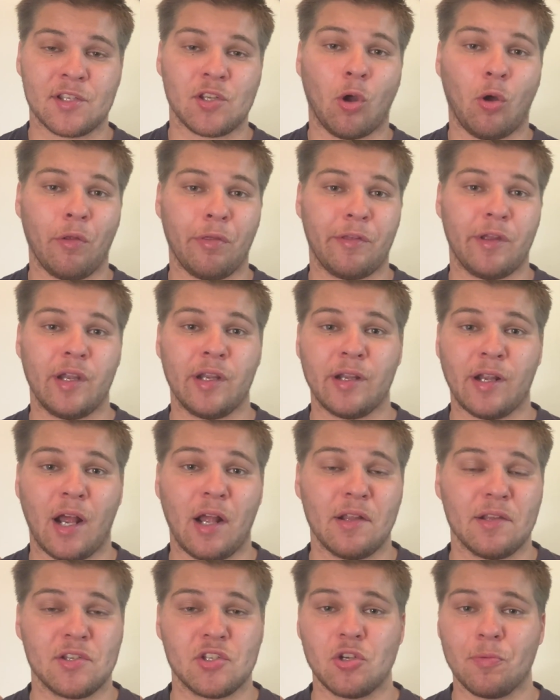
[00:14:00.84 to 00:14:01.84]
whole thing.
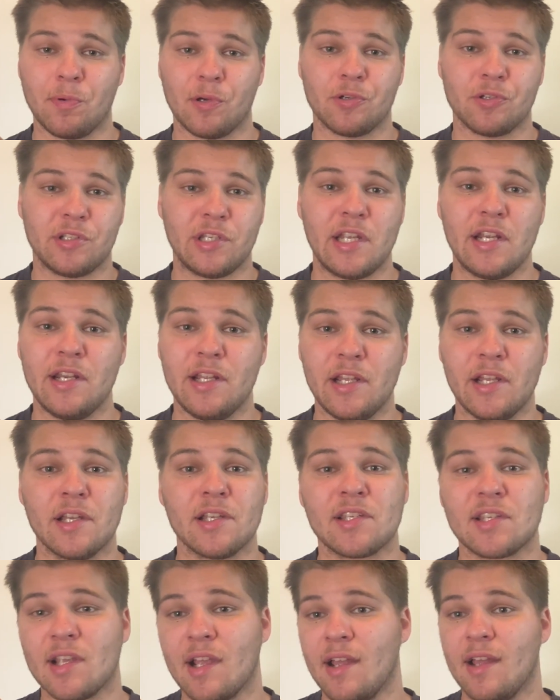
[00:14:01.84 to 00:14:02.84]
Got super
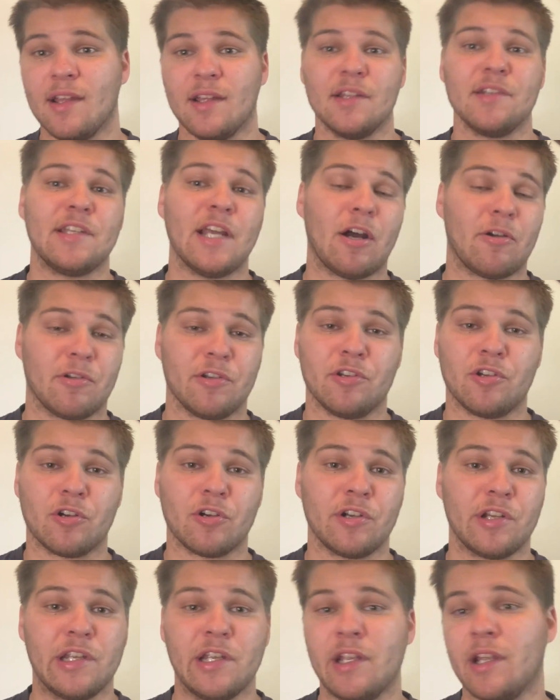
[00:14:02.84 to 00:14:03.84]
tedious, down and
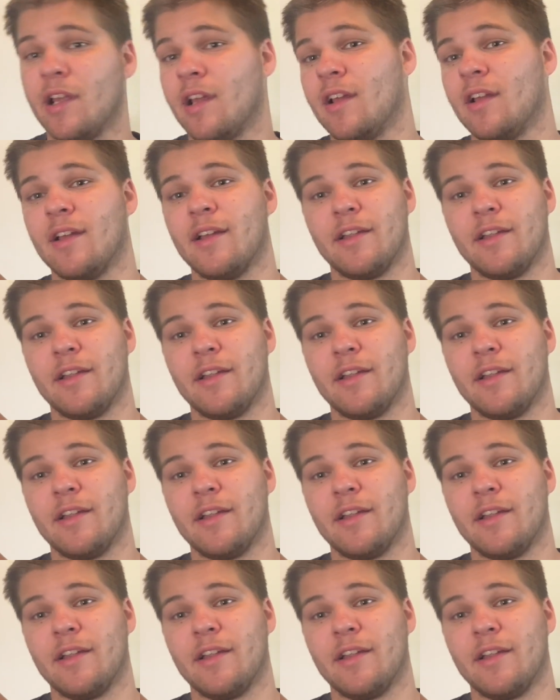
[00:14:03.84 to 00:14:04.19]
dirty,